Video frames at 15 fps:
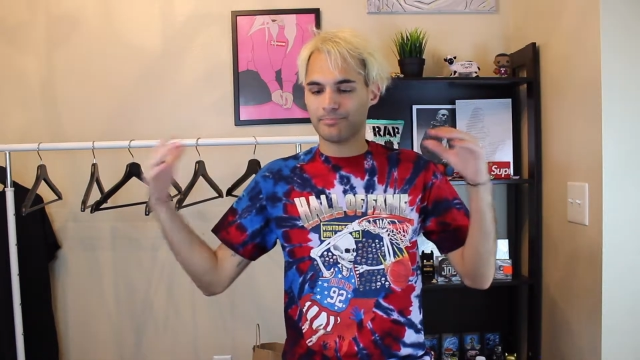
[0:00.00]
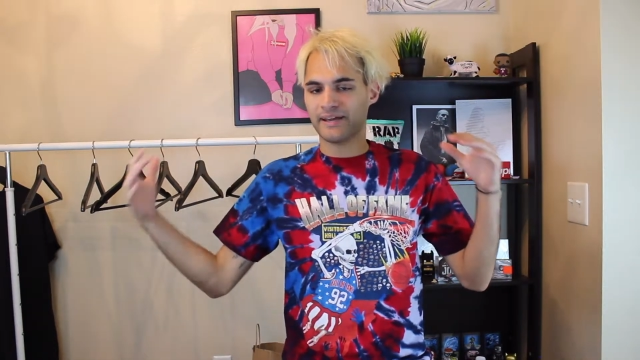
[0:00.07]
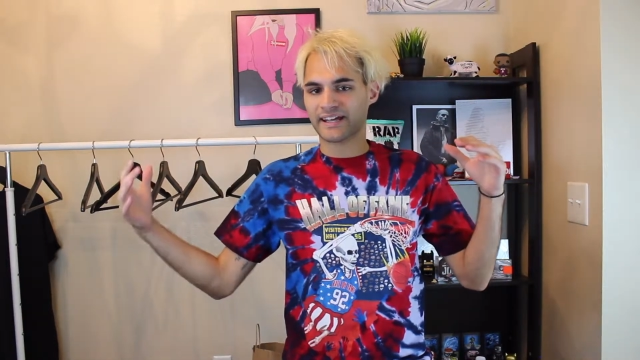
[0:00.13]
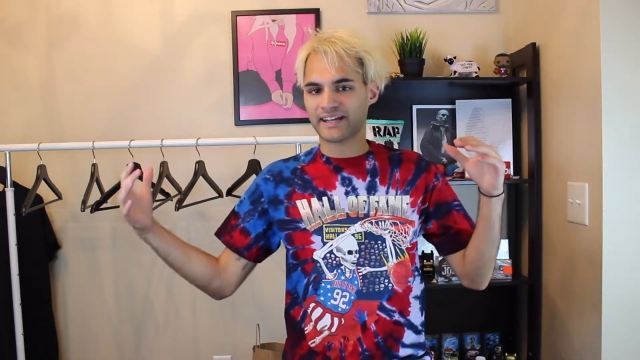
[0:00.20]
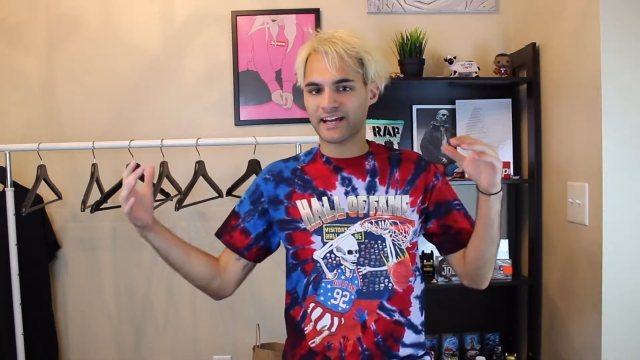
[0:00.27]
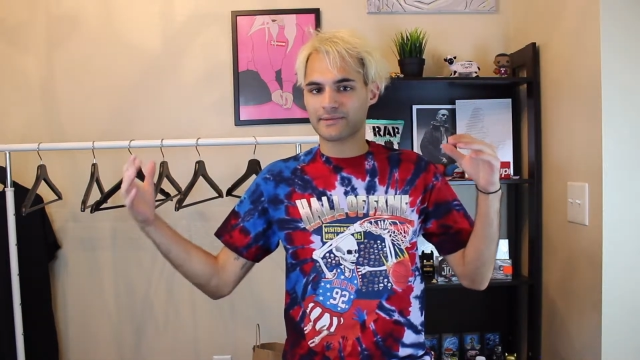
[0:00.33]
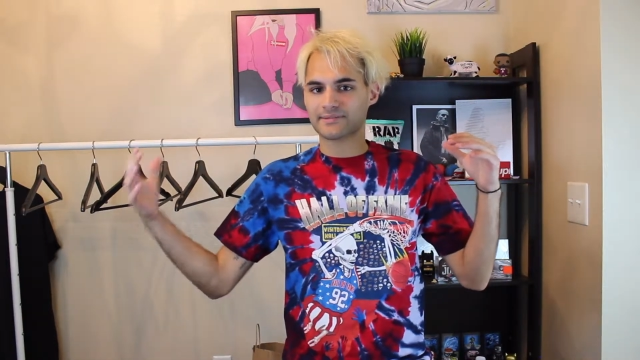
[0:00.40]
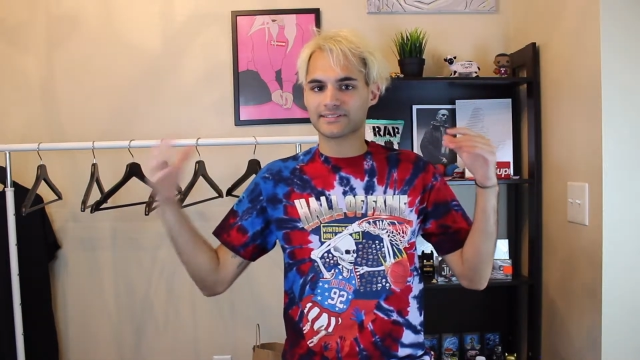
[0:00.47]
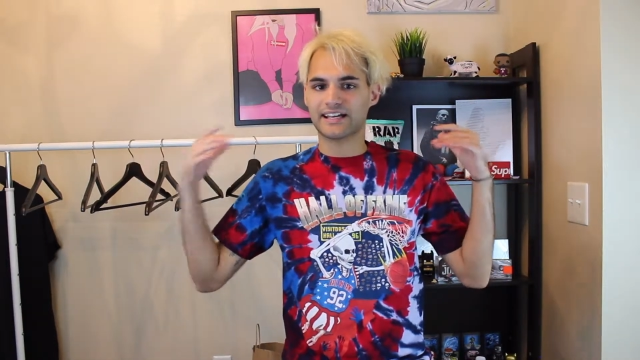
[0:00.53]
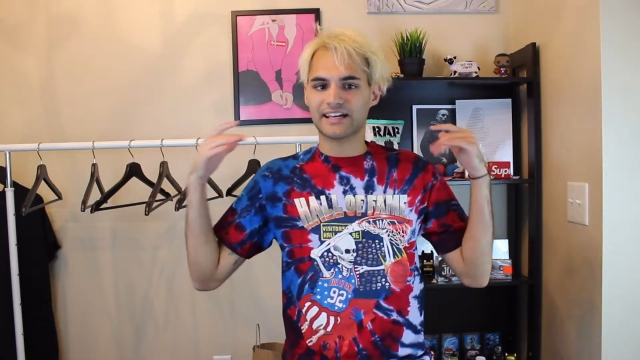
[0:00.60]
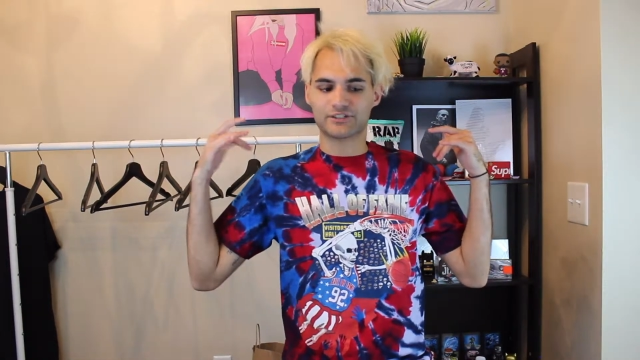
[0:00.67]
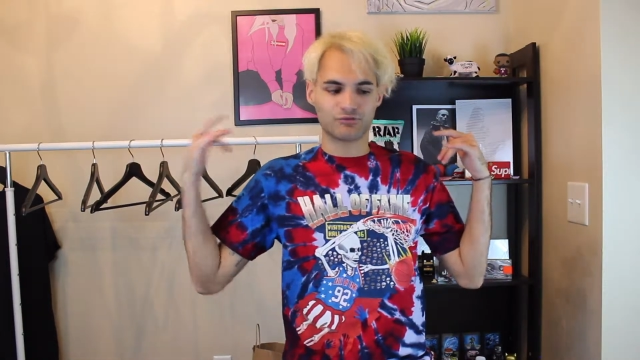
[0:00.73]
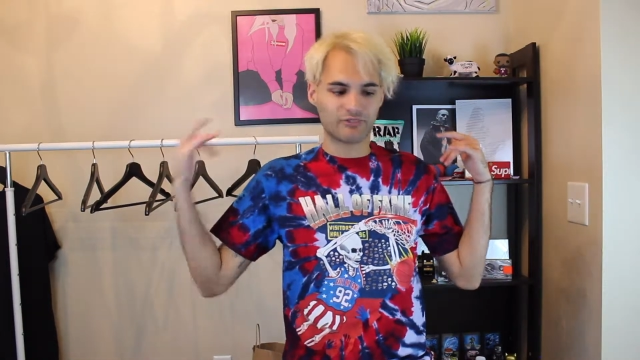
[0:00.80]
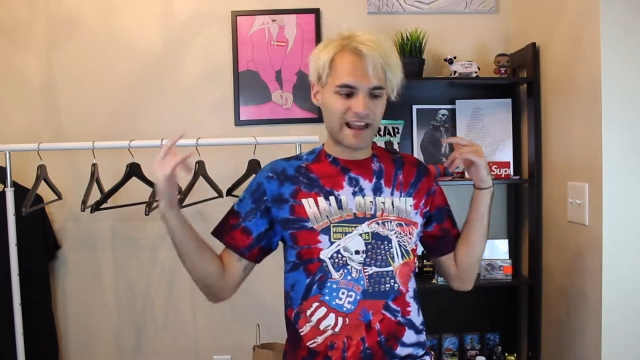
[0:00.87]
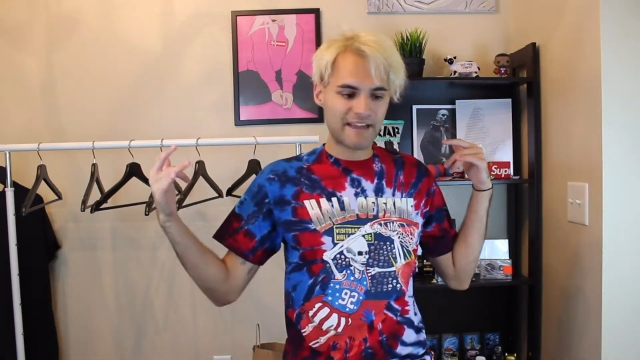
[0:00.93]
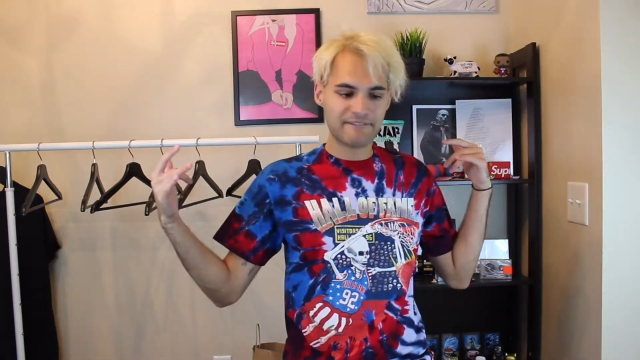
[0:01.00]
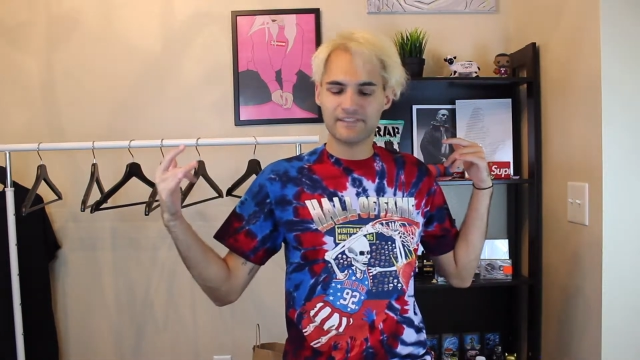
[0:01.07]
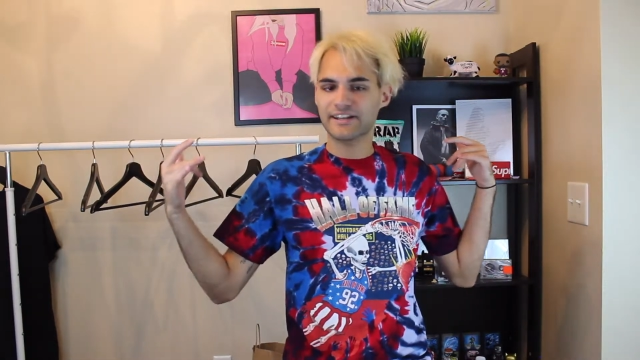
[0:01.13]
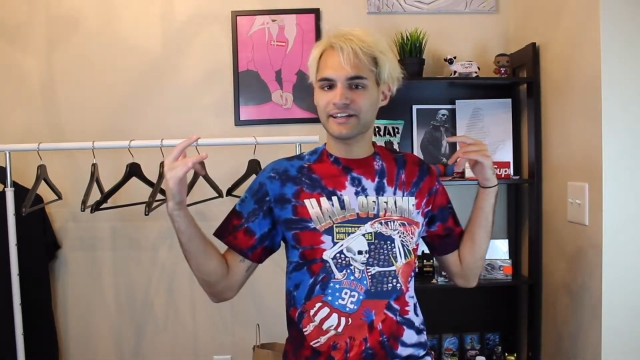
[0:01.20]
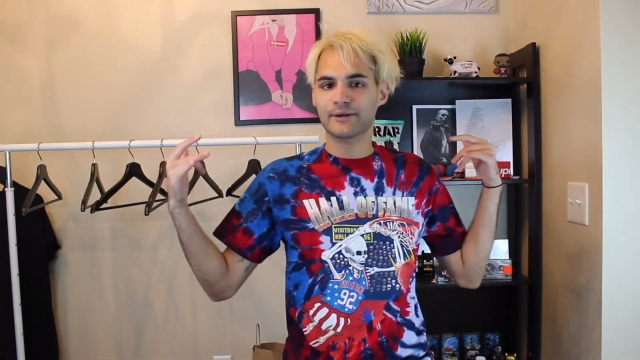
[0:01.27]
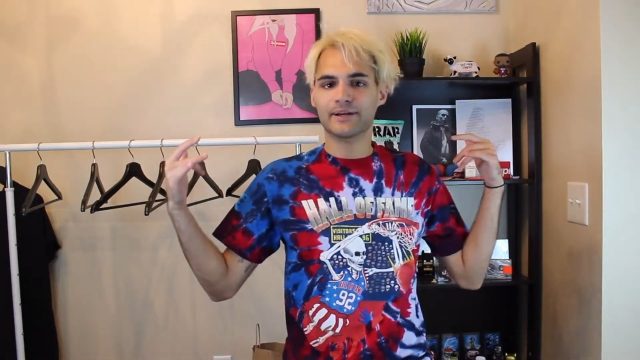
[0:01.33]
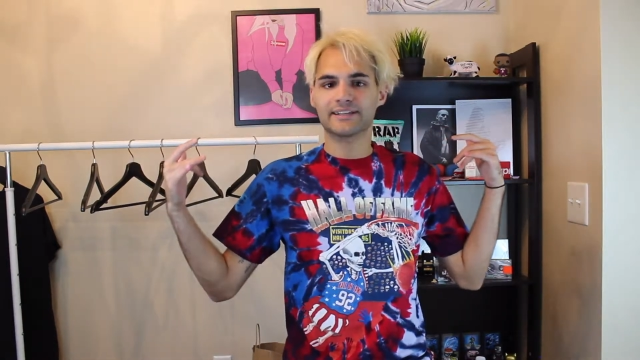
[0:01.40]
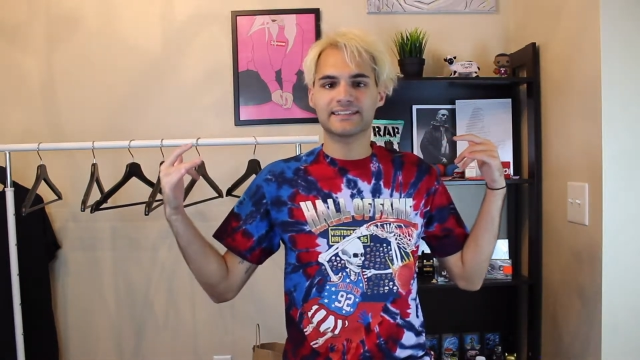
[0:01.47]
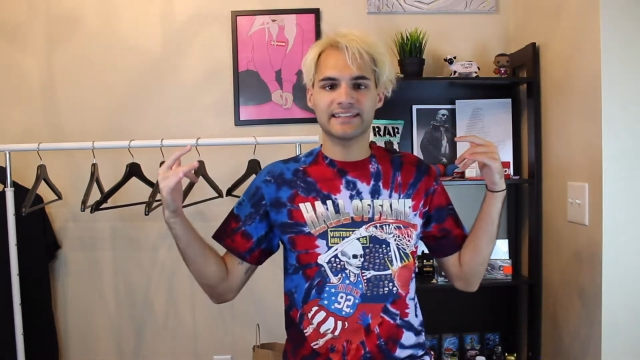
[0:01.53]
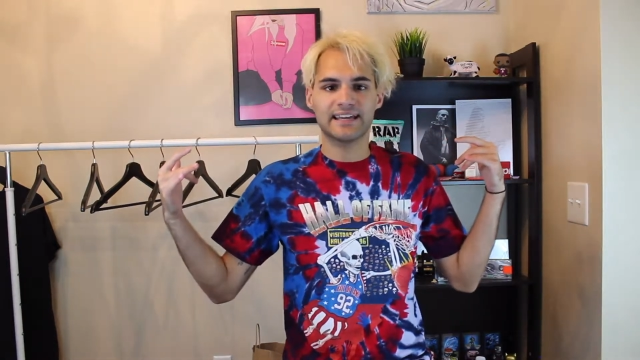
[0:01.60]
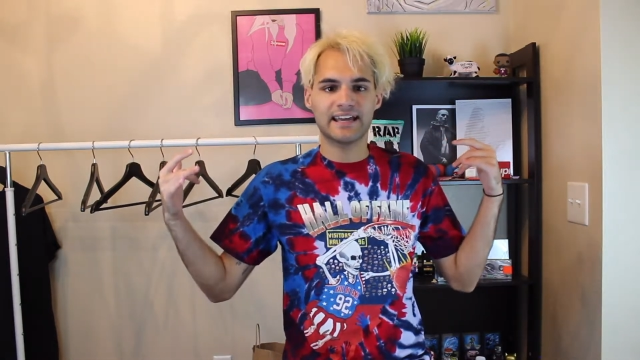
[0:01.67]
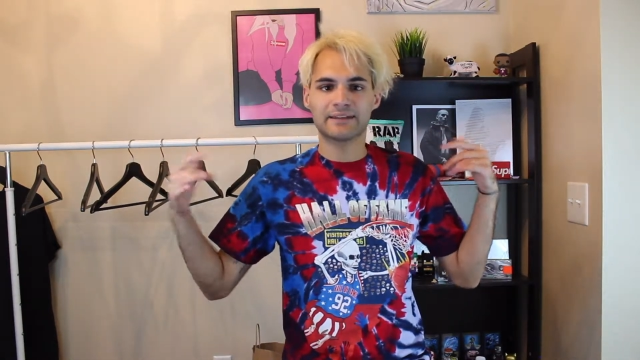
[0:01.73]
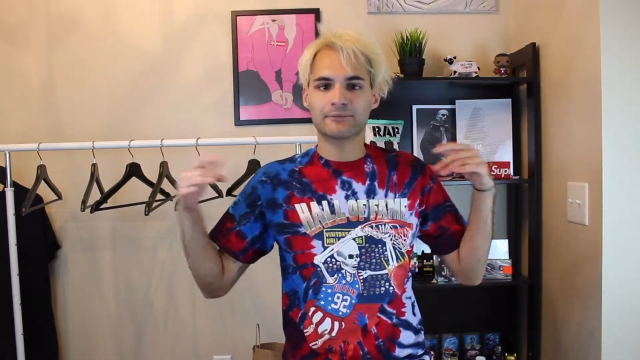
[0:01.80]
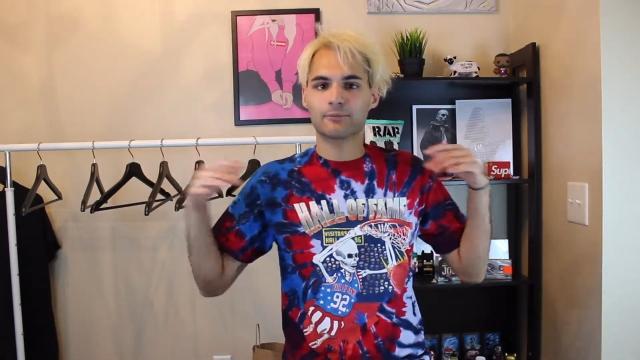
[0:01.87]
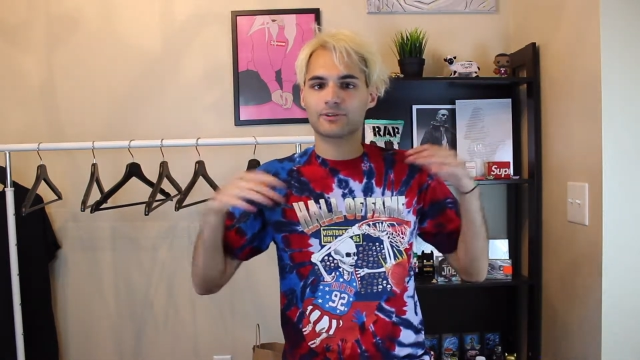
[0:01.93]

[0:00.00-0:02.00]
pickup / rant video at the end.